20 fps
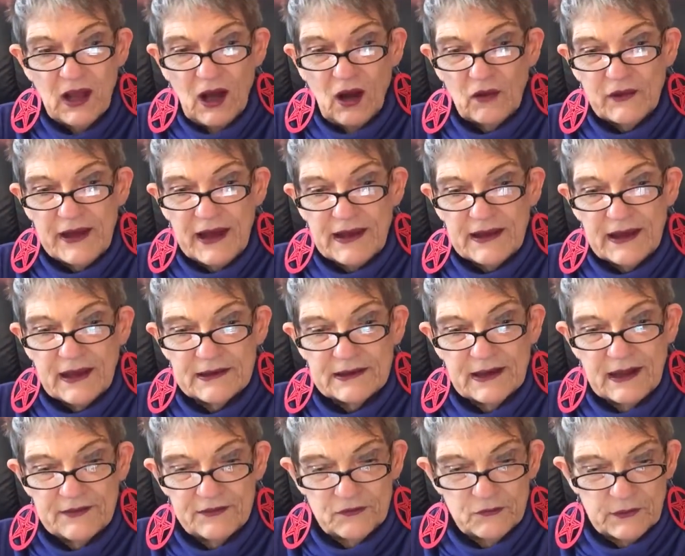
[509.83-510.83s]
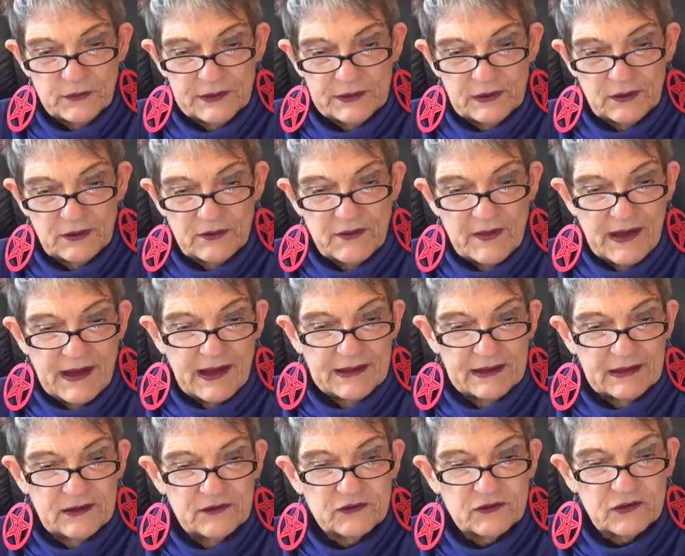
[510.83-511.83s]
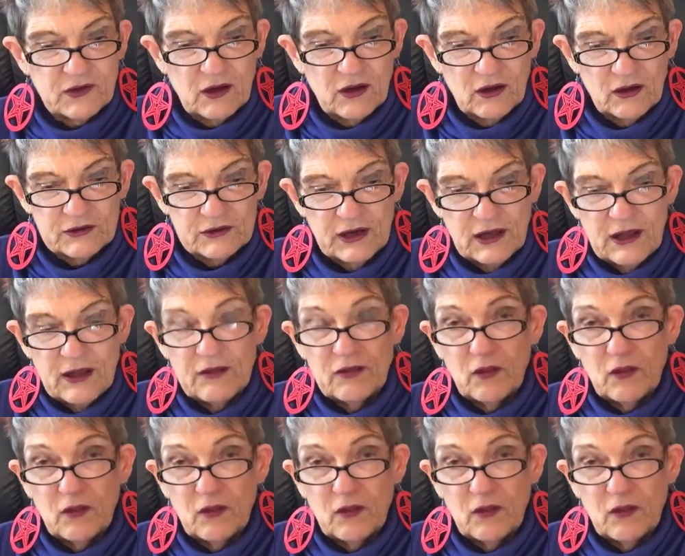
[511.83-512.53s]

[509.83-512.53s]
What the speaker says: Okay, another one on that is called